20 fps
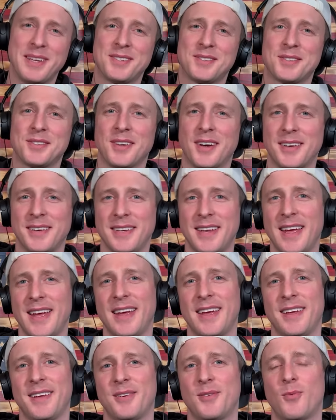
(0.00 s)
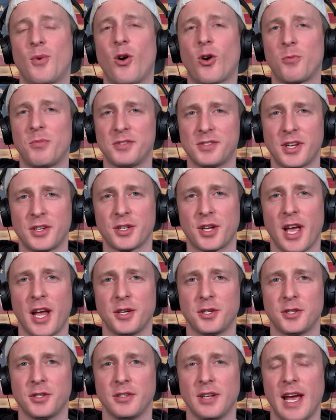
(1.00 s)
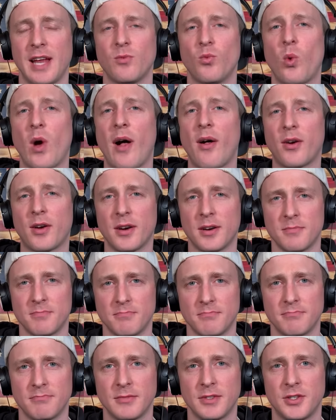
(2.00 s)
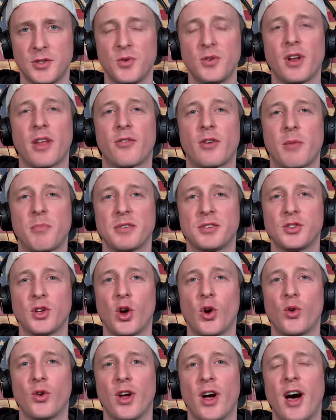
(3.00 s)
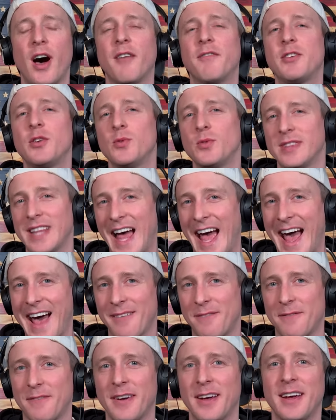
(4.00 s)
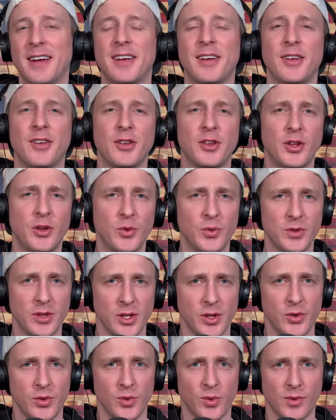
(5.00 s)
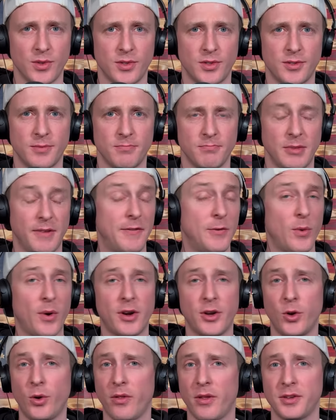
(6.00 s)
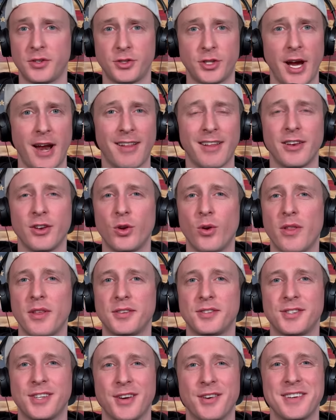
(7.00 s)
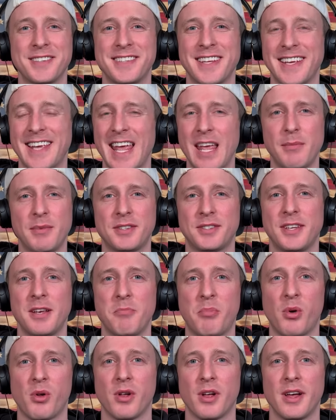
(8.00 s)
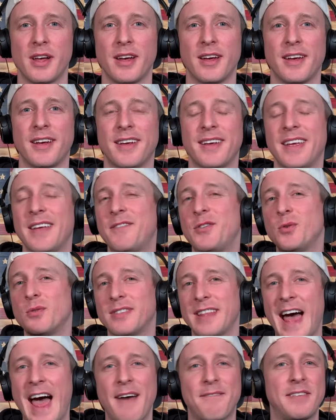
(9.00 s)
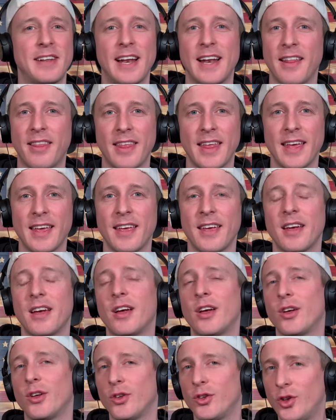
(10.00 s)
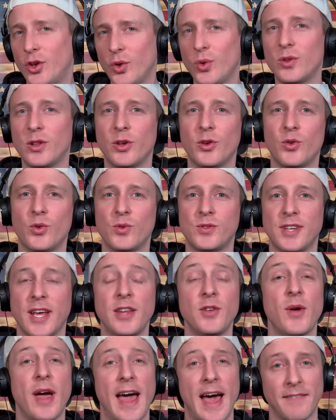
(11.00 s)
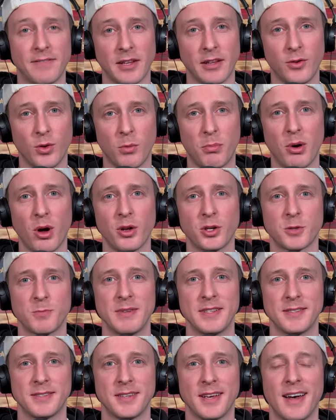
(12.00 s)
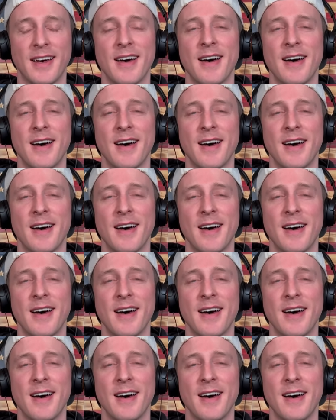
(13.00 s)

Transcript: Sunday. Welcome to Zeducation and welcome to another episode of You Laugh, You Lose. If you are new to this channel and new to this series, the game is simple. If you laugh at anything, you lose and you have to do a punishment.